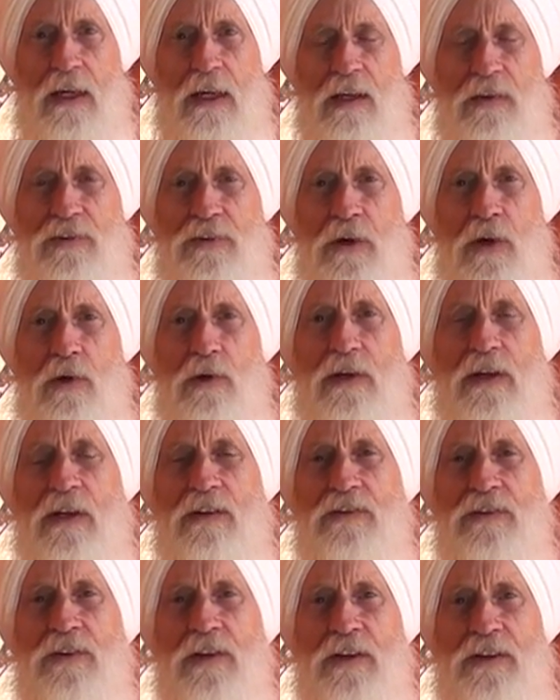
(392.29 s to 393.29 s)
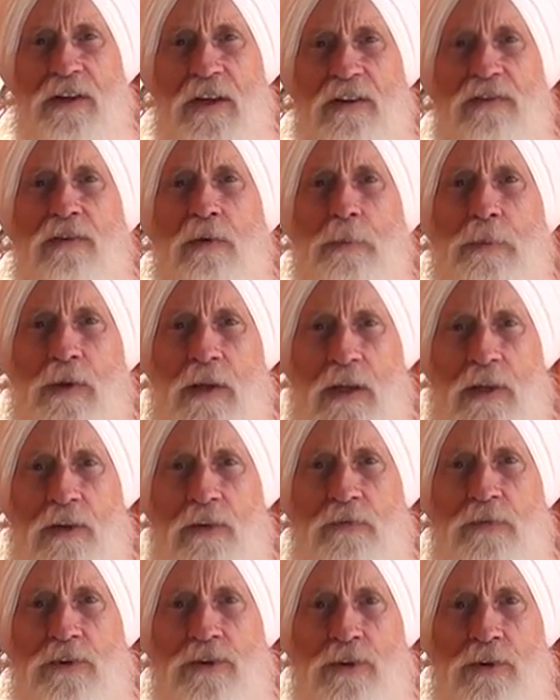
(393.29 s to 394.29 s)
And so it's the discipline
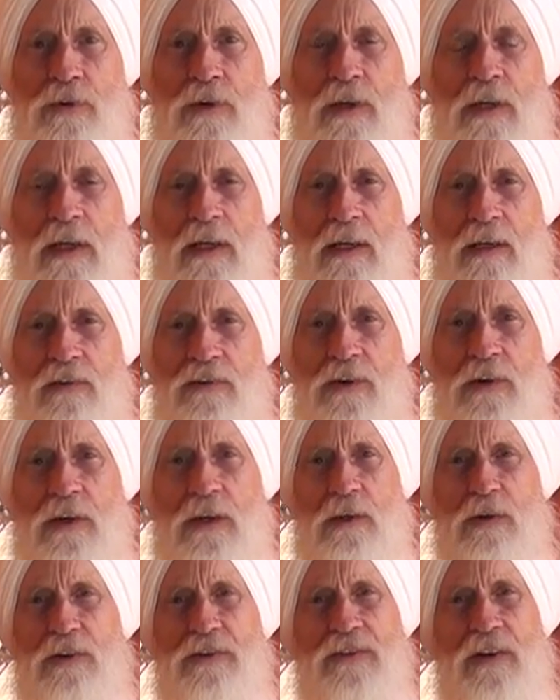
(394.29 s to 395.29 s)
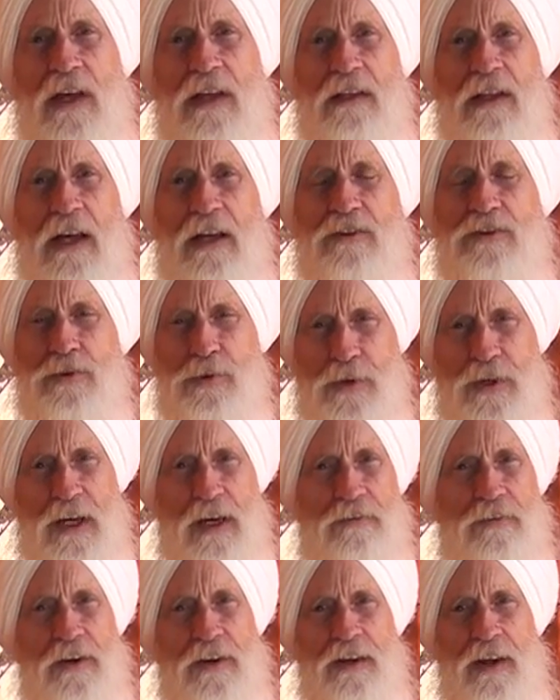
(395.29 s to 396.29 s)
of doing it. And so he was saying, do it
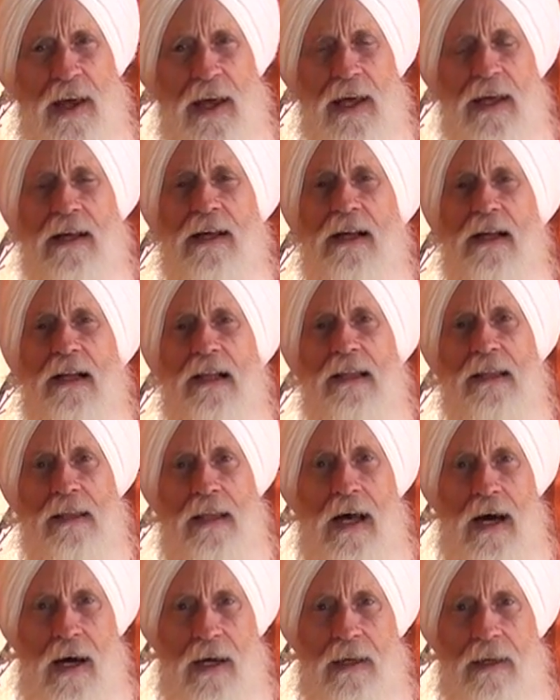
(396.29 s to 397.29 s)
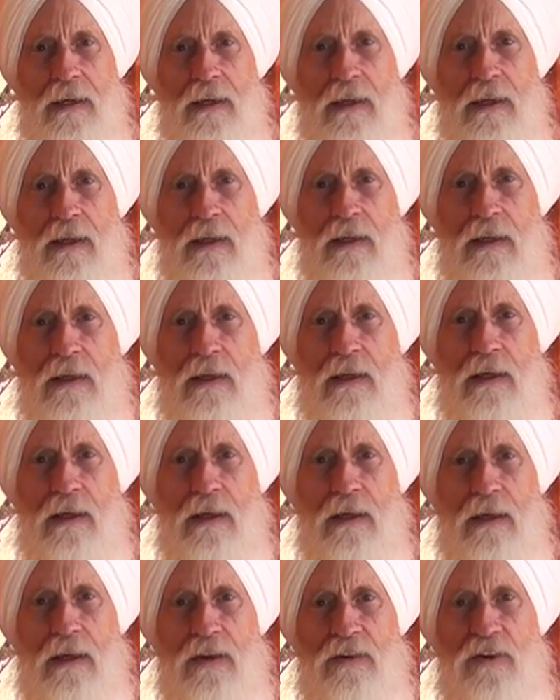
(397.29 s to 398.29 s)
every day. Lock it in.
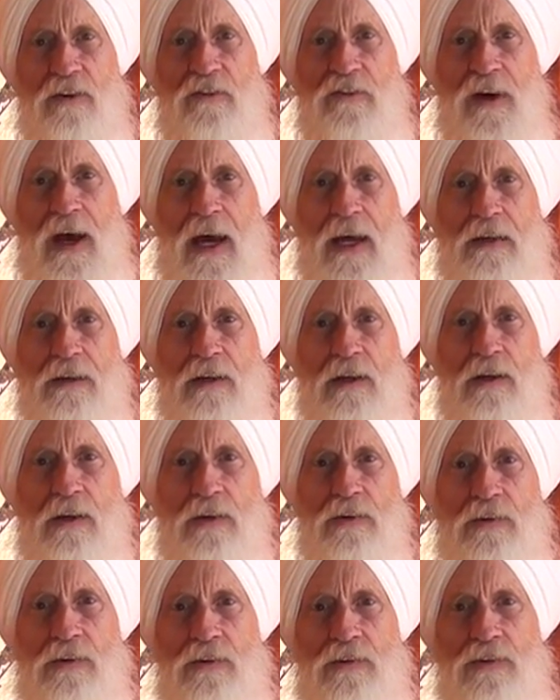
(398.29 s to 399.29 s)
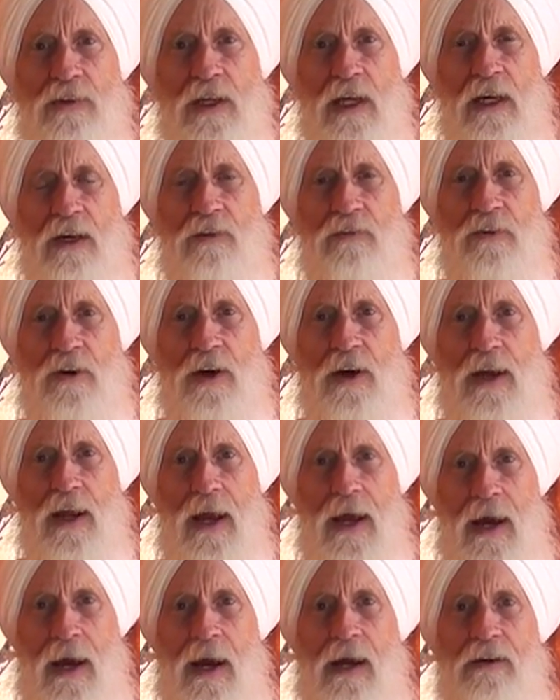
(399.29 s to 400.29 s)
The fact is he had a very
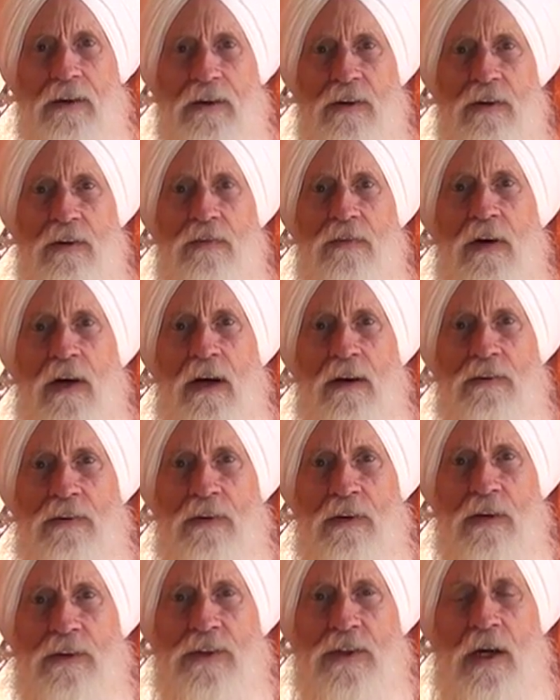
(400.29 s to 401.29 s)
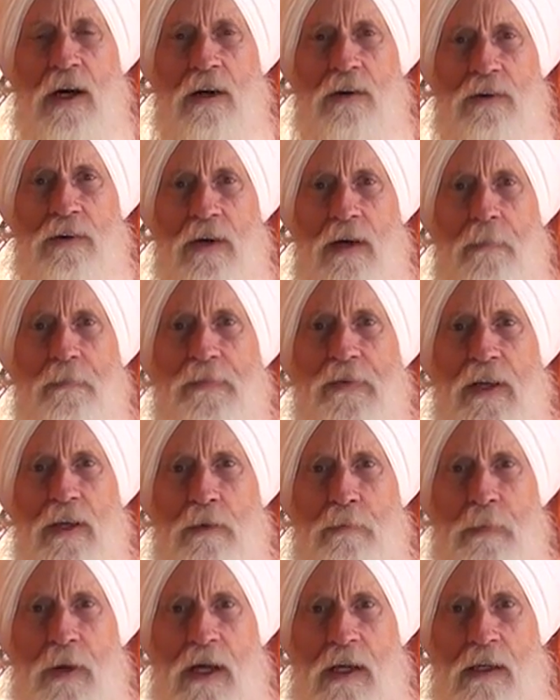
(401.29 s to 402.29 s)
active Ajna chakra
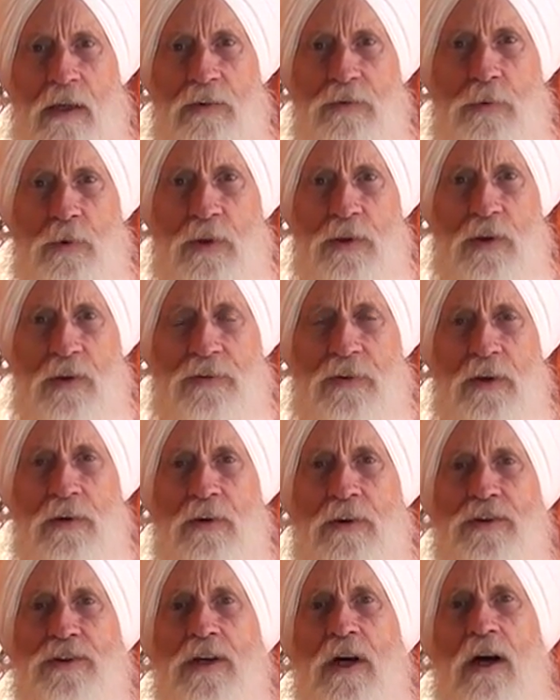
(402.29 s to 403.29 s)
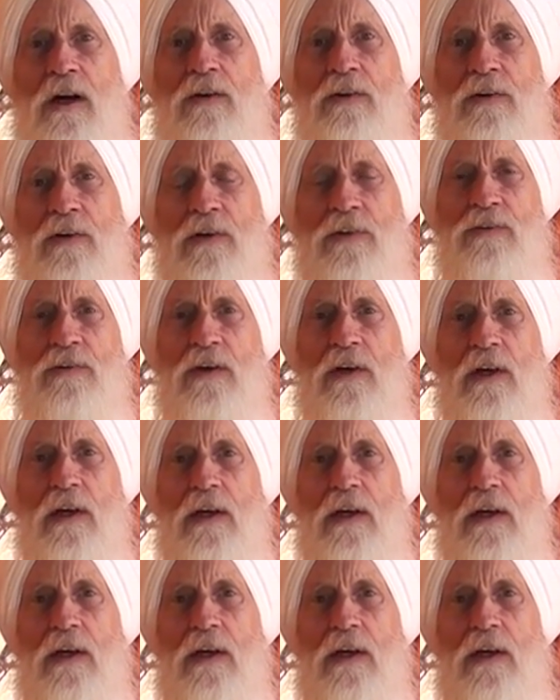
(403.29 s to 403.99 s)
in balance with his other chakras.